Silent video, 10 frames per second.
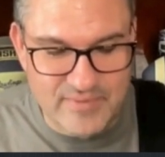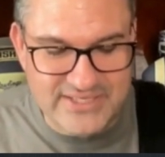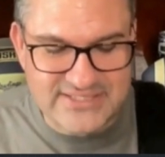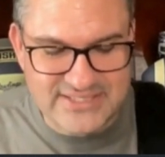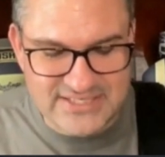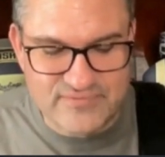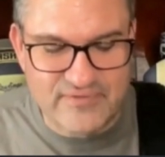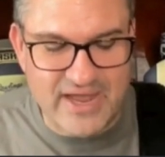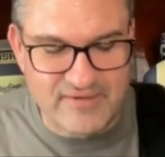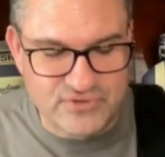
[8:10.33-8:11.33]
He's 6'5",
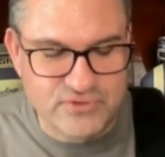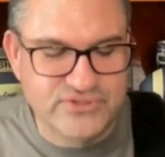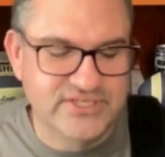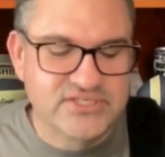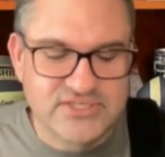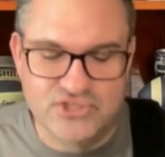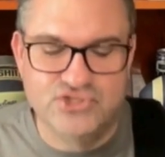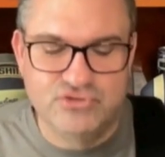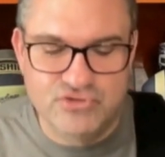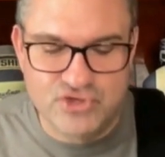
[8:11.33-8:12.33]
260
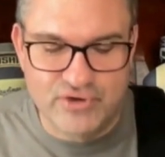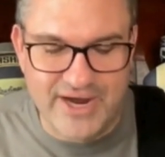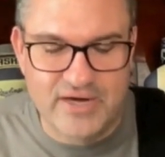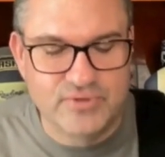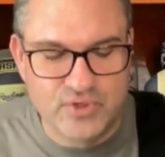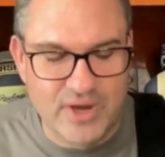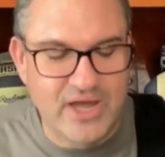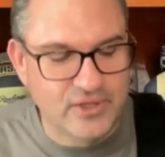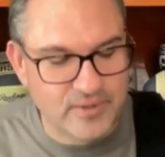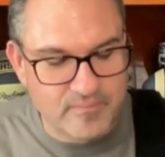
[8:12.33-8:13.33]
junior out of
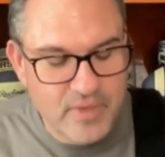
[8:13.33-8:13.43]
Puyallup.